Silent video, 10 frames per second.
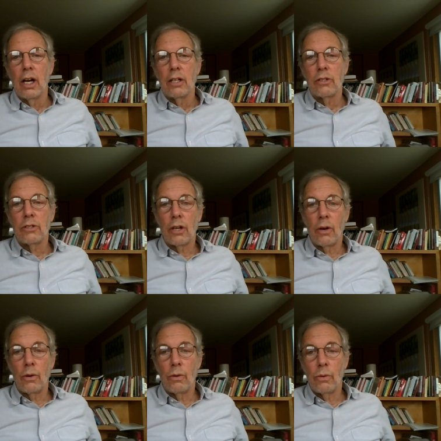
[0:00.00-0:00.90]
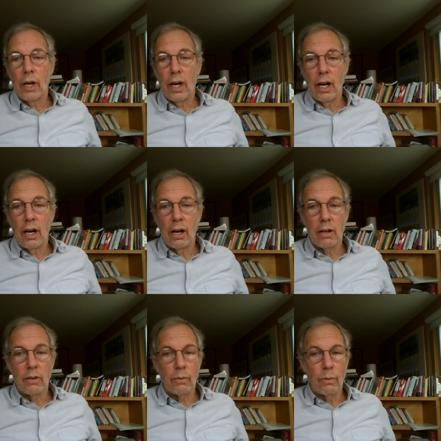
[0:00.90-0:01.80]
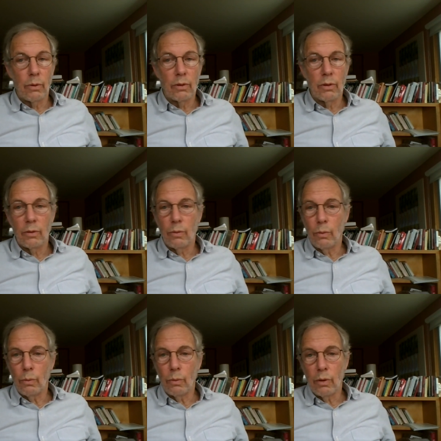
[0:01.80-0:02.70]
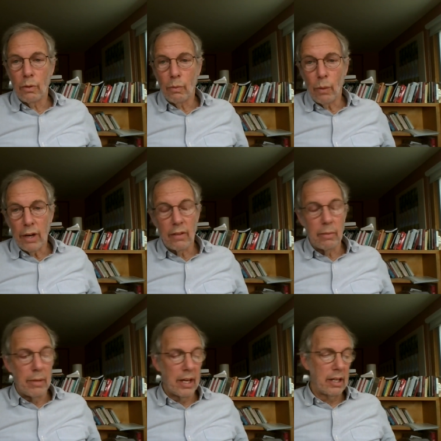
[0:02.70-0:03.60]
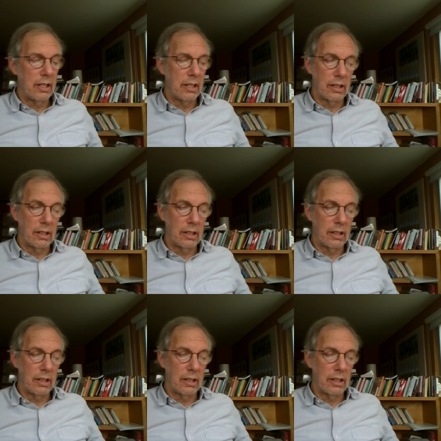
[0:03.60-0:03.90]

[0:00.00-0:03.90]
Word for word: So, uh, one of the big